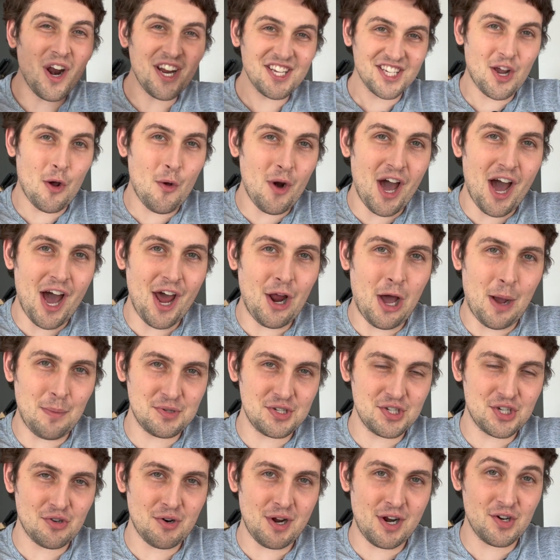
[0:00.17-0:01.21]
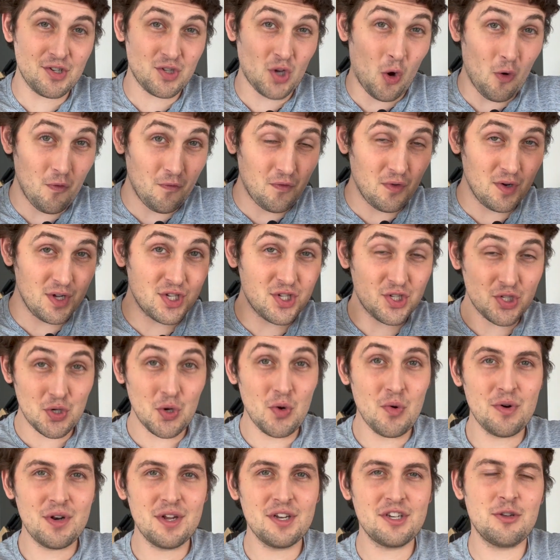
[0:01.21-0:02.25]
is going on, option traders? Hopefully
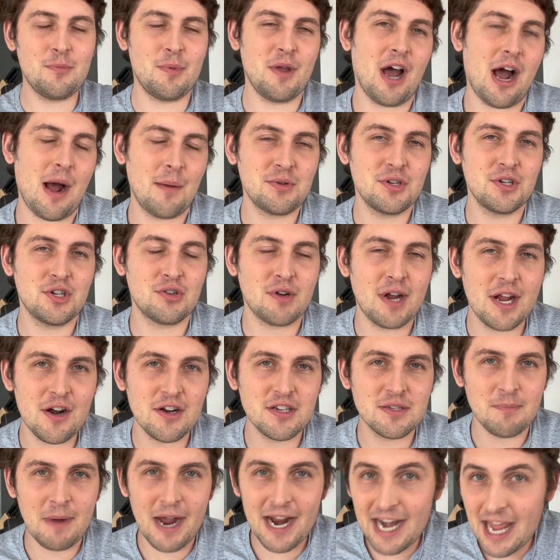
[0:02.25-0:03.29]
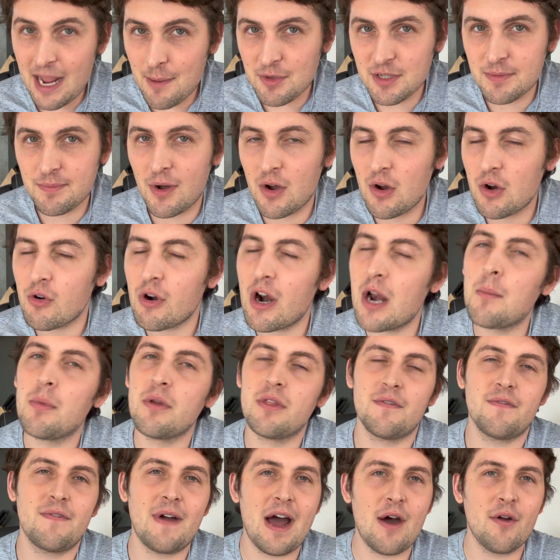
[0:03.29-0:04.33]
soon to be option traders. My name is Bo Crable, the
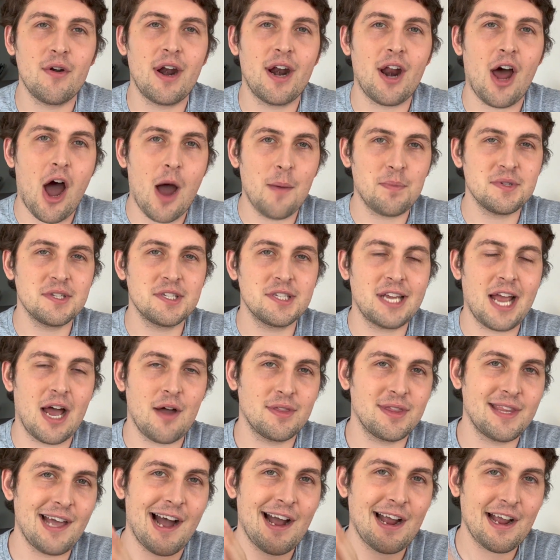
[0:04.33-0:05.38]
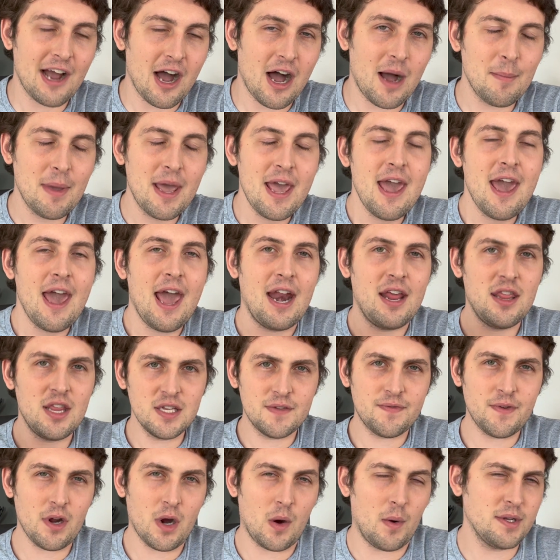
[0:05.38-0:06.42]
founder at optionscout.com. And in this
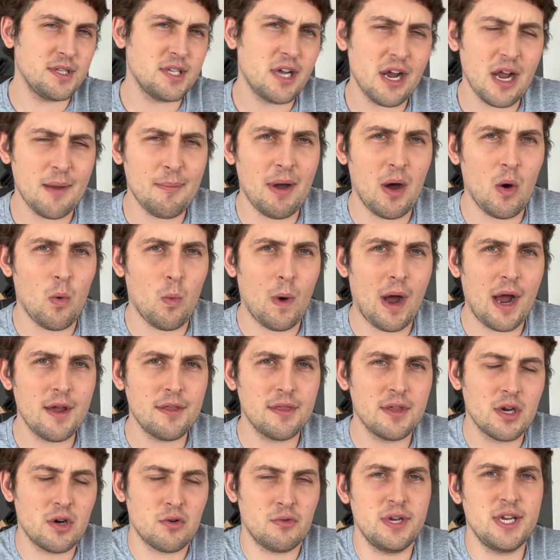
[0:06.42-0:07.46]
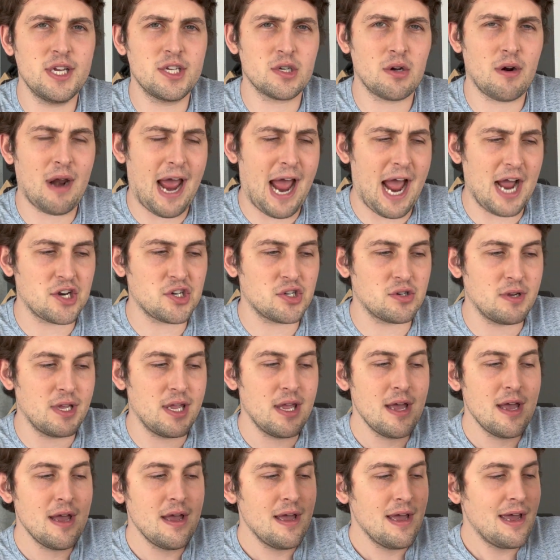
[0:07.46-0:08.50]
video, I want to talk about why the Greeks are
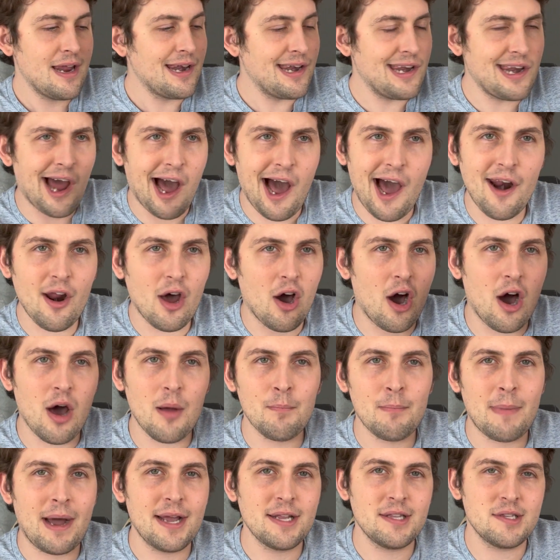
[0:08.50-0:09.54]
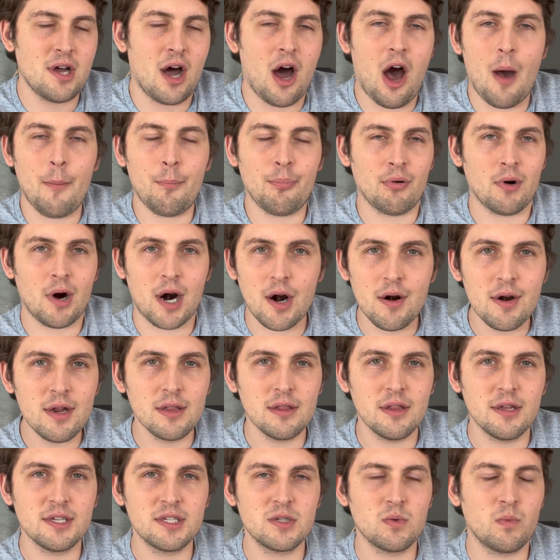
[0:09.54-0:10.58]
actually not on my top priority
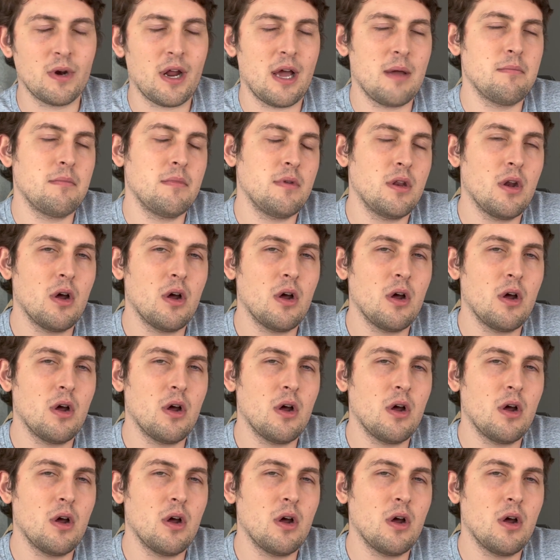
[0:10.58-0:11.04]
list when I'm,